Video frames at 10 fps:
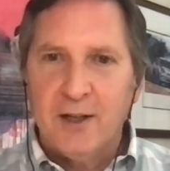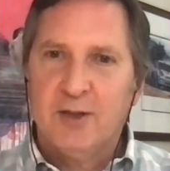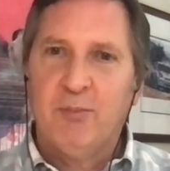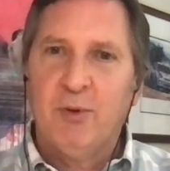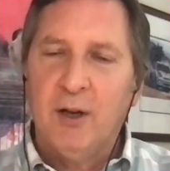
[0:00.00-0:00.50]
I
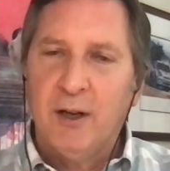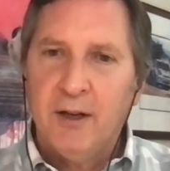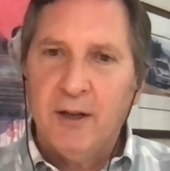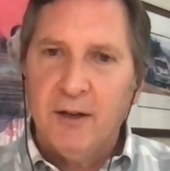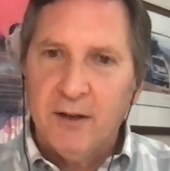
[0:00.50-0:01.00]
just plug
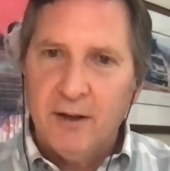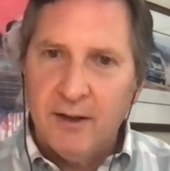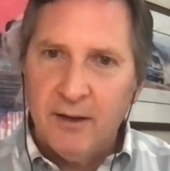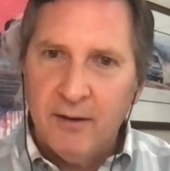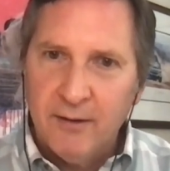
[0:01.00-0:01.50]
it in
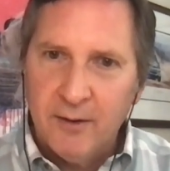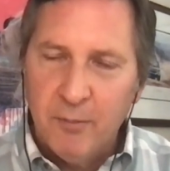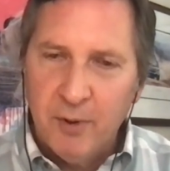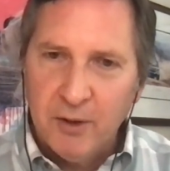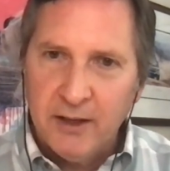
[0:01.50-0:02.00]
and the
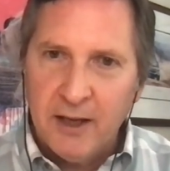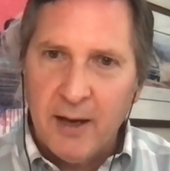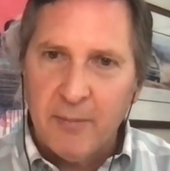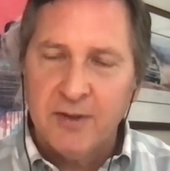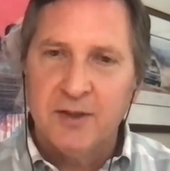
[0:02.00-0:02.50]
billing
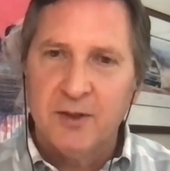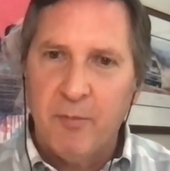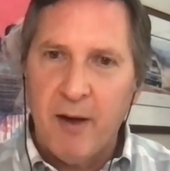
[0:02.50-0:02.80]
happens in the